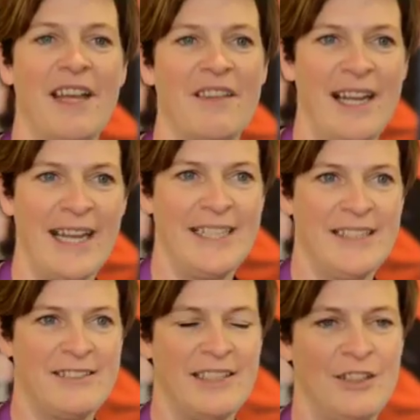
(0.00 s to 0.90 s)
the other
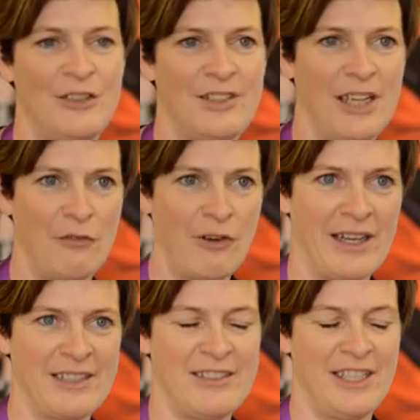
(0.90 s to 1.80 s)
ladies in the New Zealand
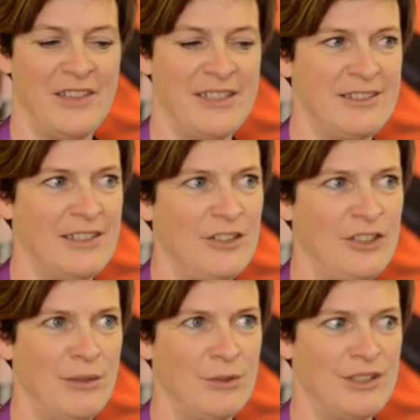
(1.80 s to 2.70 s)
Fire Service,
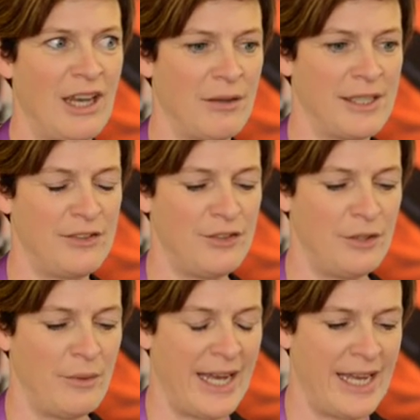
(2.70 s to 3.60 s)
she was going
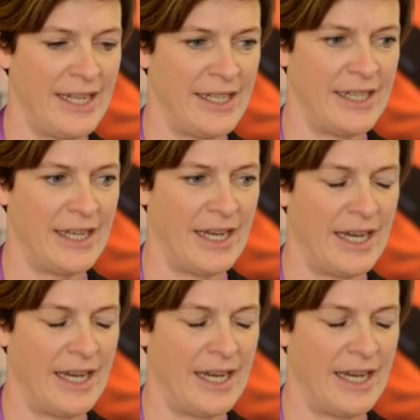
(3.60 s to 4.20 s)
to a